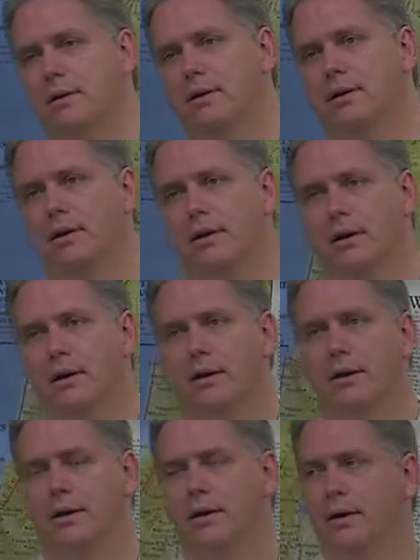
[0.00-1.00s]
And
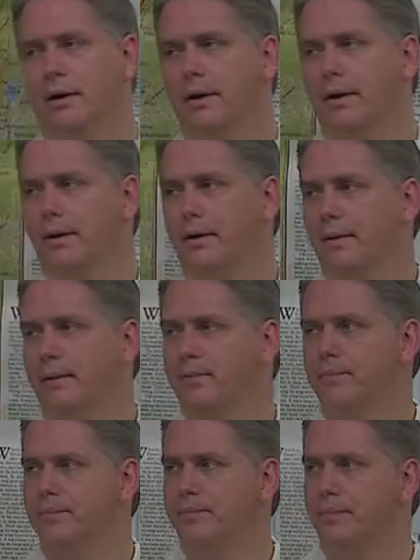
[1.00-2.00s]
uh, Lainey said, when was
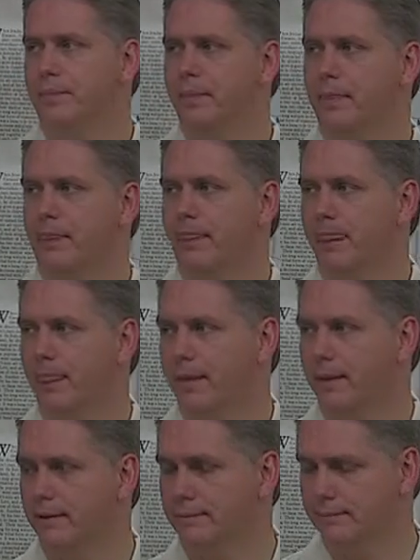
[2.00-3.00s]
that, Vicki? I always
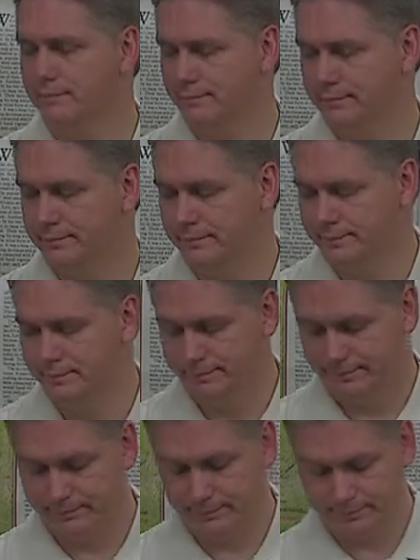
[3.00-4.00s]
think about that
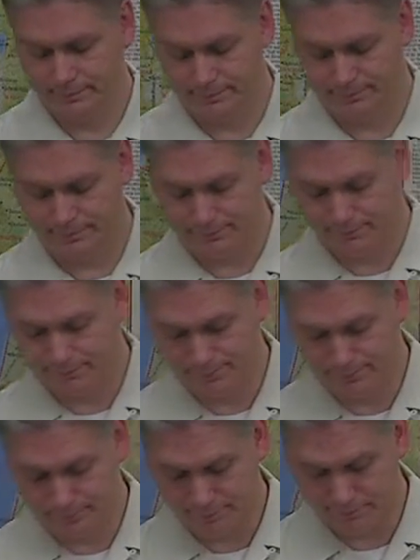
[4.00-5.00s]
when I change my
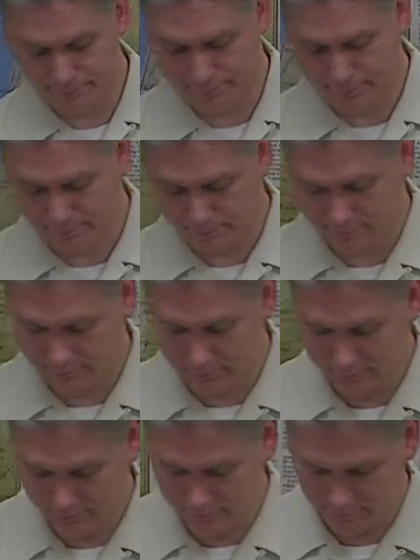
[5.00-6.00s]
trips on the
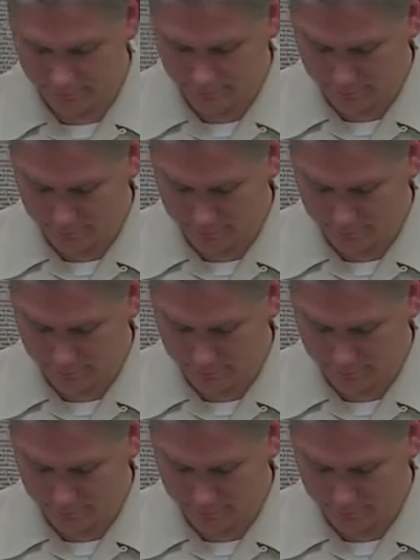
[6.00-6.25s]
plane.